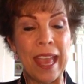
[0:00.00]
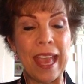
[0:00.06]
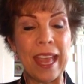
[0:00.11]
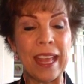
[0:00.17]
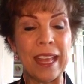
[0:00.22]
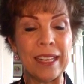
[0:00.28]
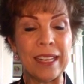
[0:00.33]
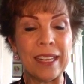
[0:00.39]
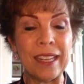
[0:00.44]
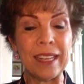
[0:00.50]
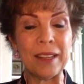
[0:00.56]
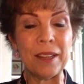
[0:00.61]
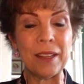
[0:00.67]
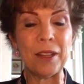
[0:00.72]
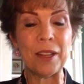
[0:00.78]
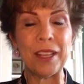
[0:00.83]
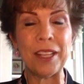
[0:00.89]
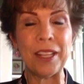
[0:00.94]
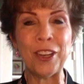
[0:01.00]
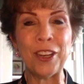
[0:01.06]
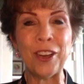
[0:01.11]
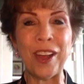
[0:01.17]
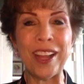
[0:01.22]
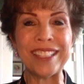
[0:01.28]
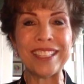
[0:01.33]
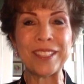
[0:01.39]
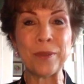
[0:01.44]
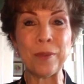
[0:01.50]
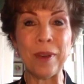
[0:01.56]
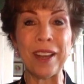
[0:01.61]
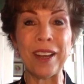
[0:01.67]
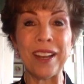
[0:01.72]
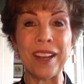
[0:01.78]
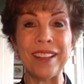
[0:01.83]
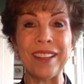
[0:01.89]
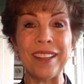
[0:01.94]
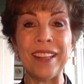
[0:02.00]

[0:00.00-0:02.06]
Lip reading: And I just want to